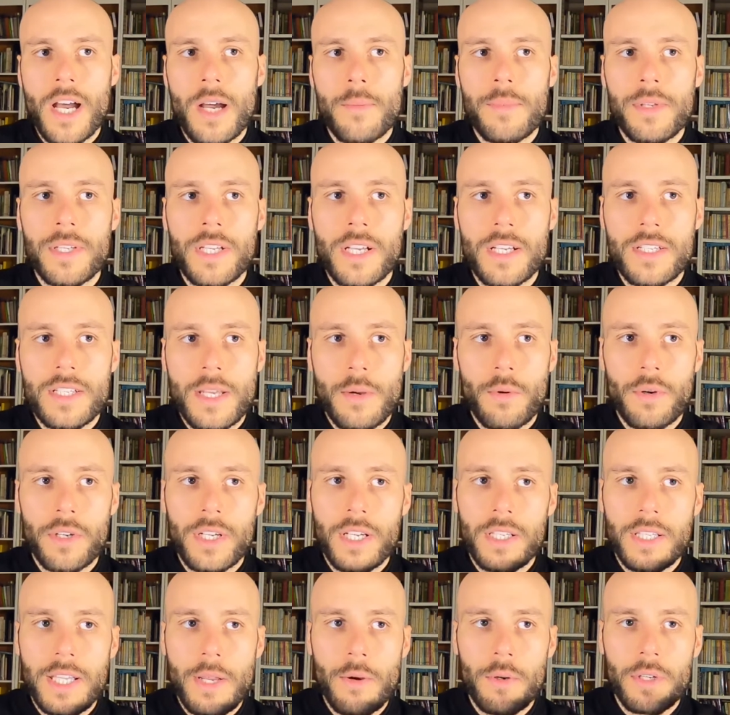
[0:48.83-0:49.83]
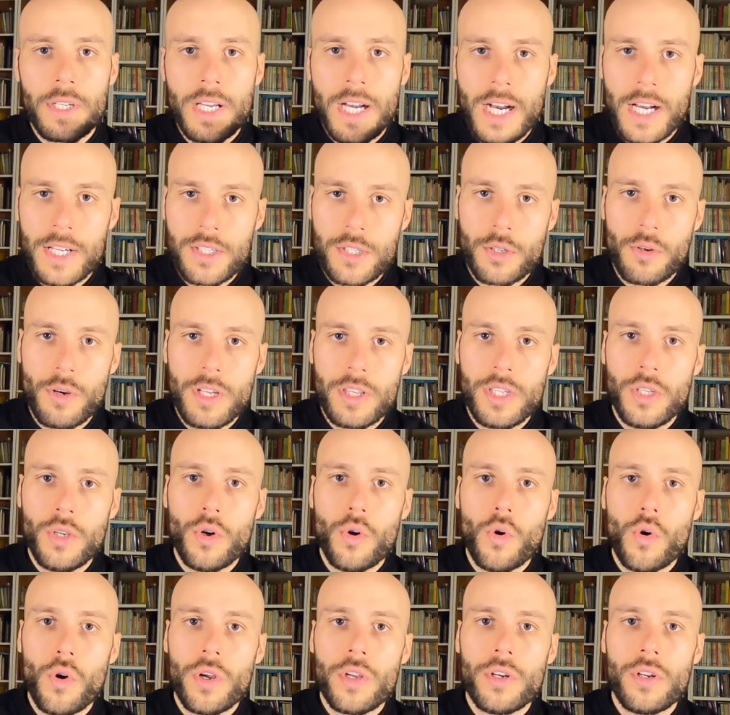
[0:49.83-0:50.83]
because they would consecrate the
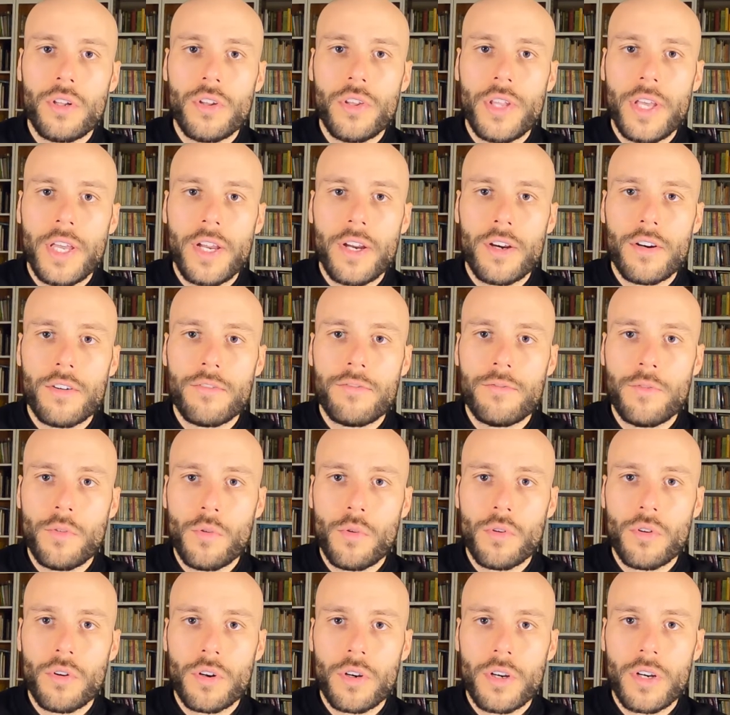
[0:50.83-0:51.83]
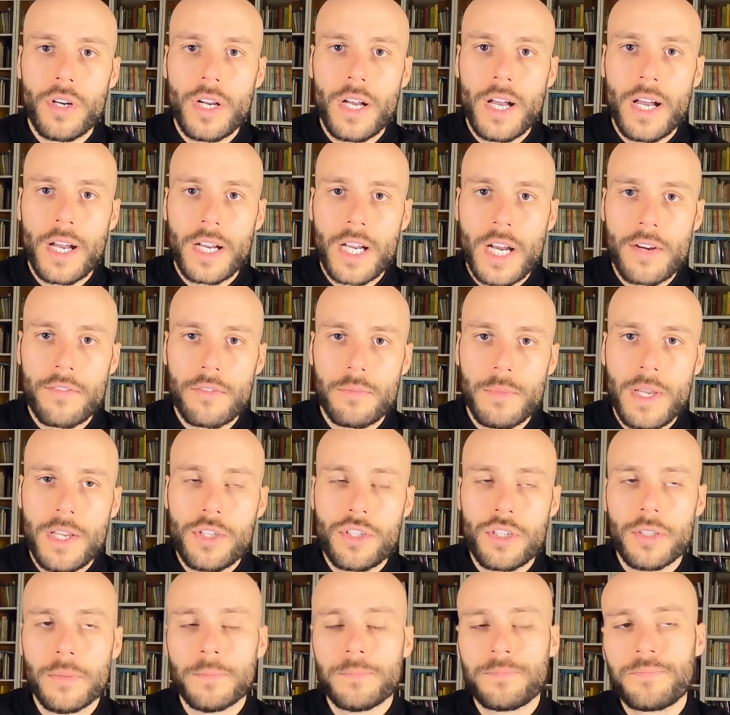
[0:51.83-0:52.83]
oil there for
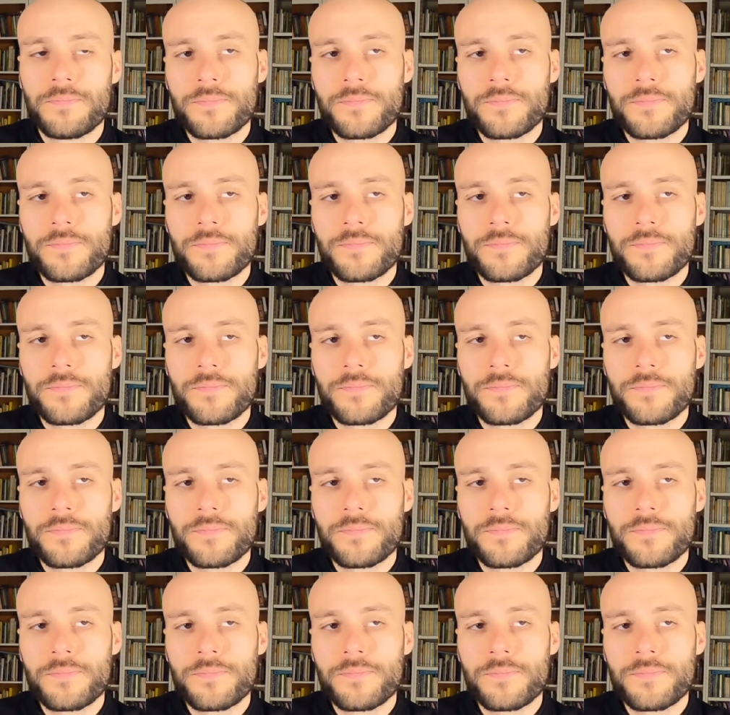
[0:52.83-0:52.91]
confirmation.